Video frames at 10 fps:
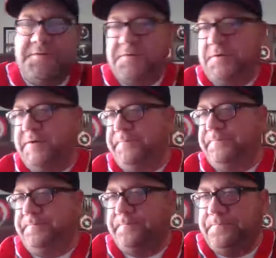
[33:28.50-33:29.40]
All right.
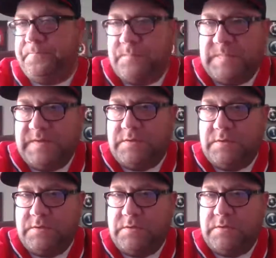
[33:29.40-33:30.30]

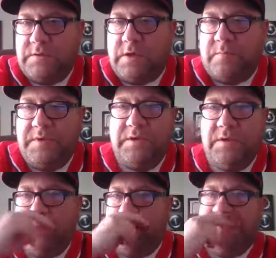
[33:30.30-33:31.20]
Y'all be
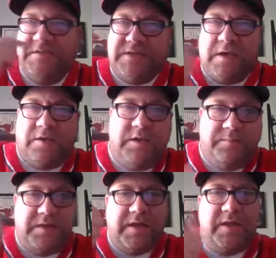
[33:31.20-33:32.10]
good. Peace out.
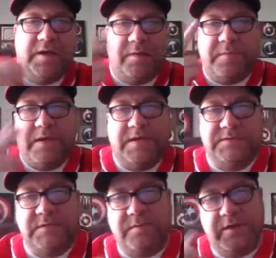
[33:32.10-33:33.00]
Keep your head up,
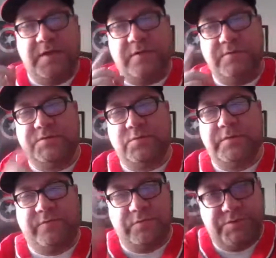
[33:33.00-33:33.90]
eyes up, head on a
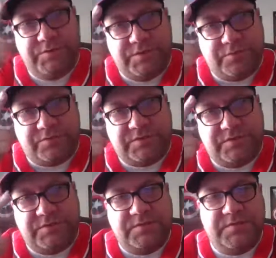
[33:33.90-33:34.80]
swivel.
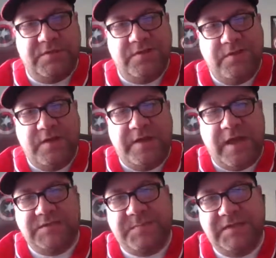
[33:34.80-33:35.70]
Deuces.
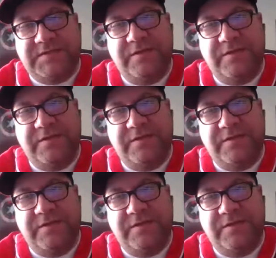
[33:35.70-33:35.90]
Nice man